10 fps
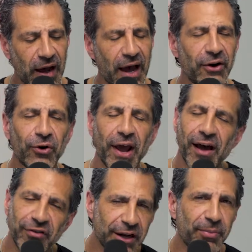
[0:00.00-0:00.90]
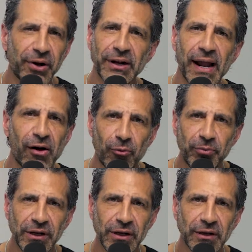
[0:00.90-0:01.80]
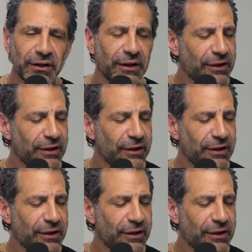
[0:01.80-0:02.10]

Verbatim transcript: I don't have anybody to help me.